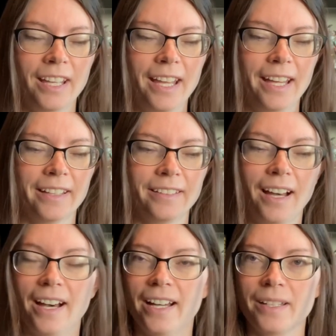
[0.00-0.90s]
and
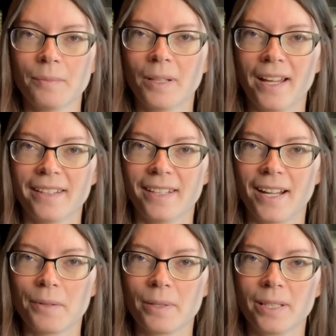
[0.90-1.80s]
I am glad that
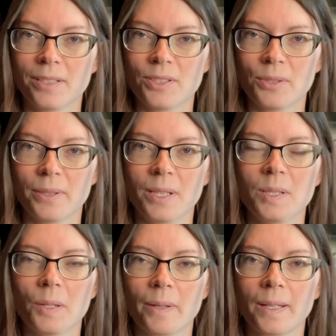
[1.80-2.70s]
I went into it
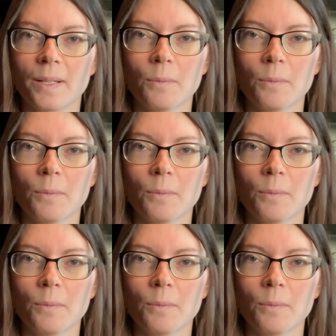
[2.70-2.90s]
knowing